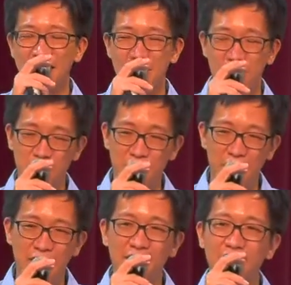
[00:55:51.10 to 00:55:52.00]
in
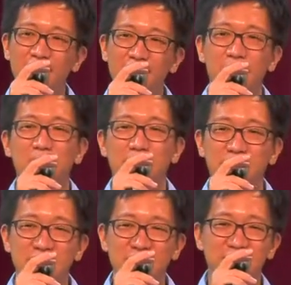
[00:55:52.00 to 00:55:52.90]
prayer and
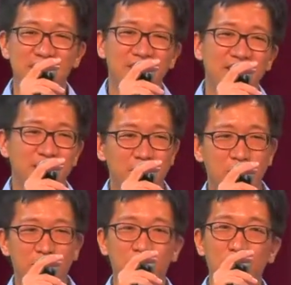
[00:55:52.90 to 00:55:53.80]
petition,
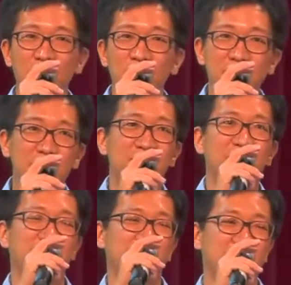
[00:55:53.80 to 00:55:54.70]
with
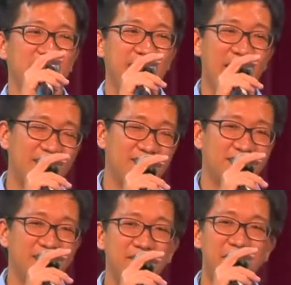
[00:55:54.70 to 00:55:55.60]

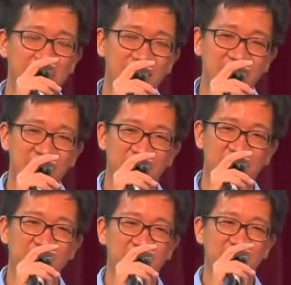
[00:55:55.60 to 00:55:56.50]
thanksgiving,
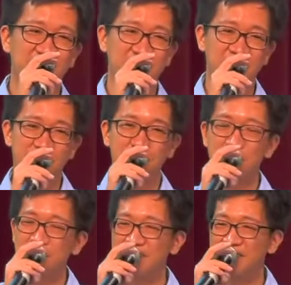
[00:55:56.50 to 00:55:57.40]

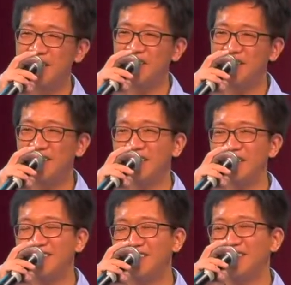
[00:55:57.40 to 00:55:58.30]
present
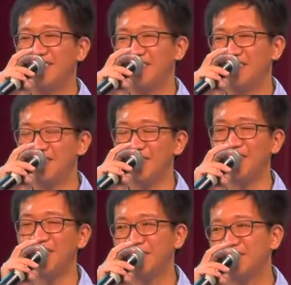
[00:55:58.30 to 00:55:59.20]
this to
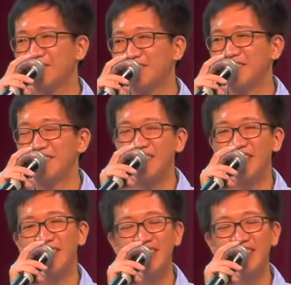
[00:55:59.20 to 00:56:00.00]
God. Right?